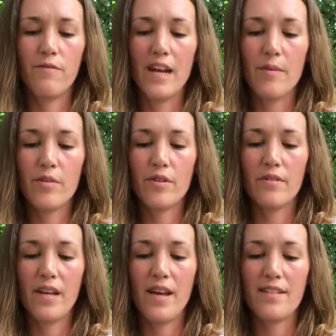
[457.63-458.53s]
fiber
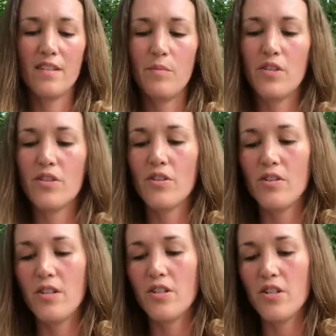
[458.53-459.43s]
that hasn't been
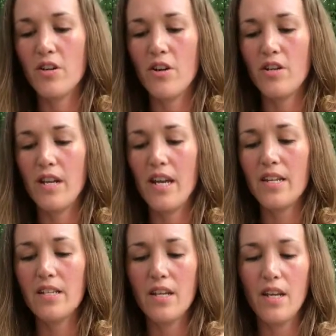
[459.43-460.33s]
turned into yarn yet